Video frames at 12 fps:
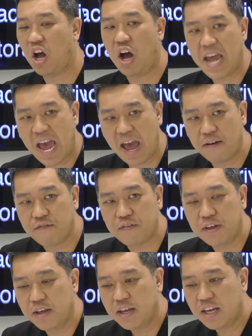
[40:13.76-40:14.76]
have
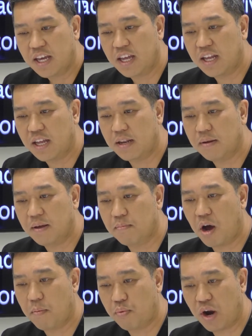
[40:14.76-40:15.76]
in
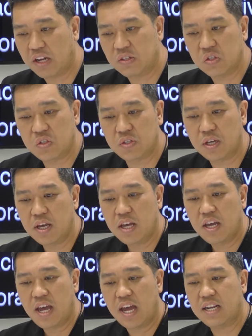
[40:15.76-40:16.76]
my practice.
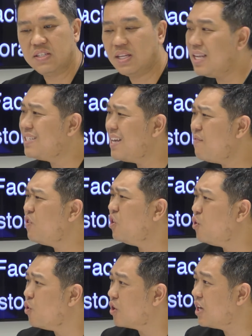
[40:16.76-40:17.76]
And I said, let's have a
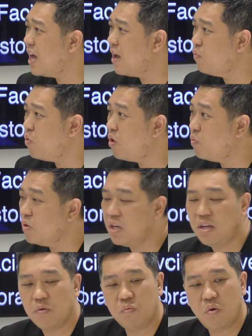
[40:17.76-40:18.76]
look at what
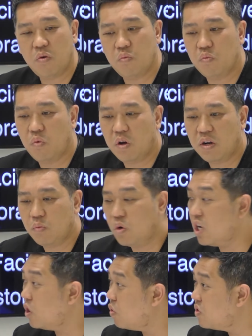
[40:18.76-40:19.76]

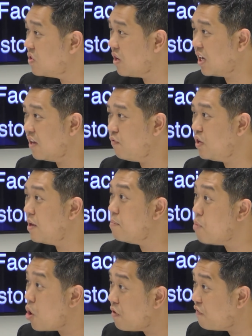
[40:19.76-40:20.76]
it looks like if we can
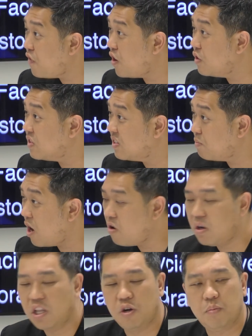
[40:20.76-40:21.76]
modify her smile
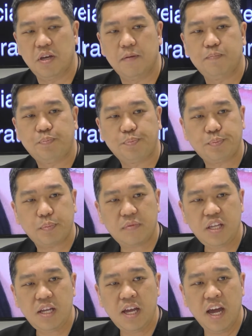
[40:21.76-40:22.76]
a little bit.
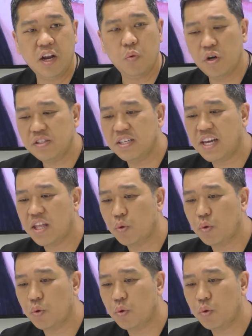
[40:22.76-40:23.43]
And I worked together with